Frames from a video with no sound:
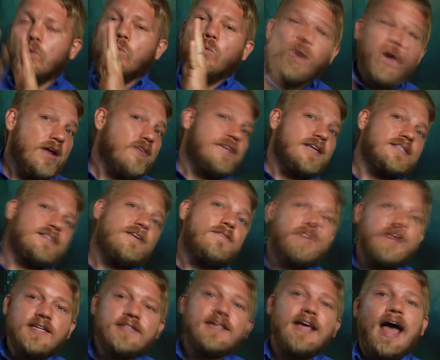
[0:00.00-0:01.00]
at where these
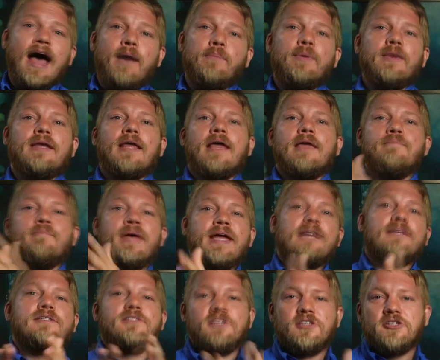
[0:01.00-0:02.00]
events happen and
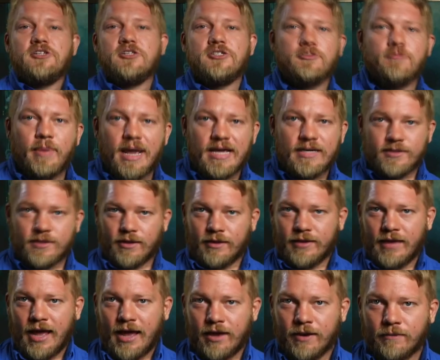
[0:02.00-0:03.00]
make decisions based
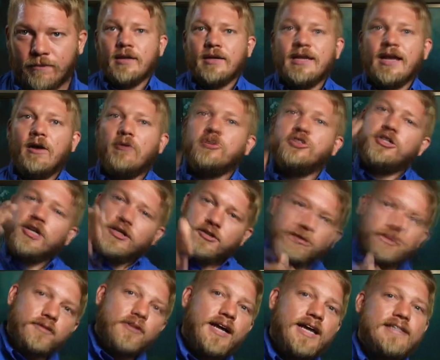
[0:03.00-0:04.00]
on that. Now,
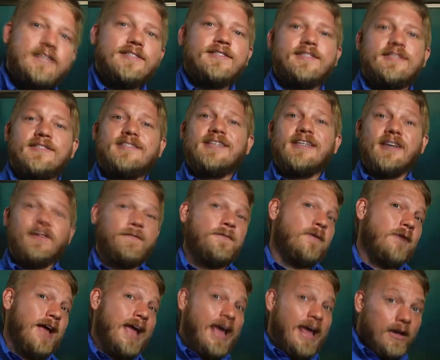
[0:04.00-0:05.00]
adjuster licenses to get
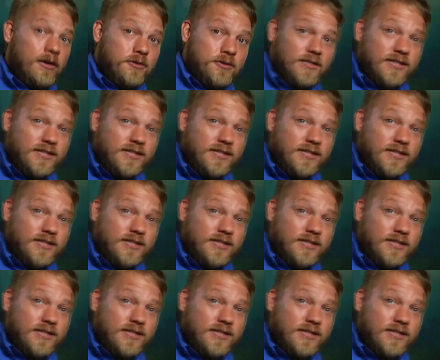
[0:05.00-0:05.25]
for hail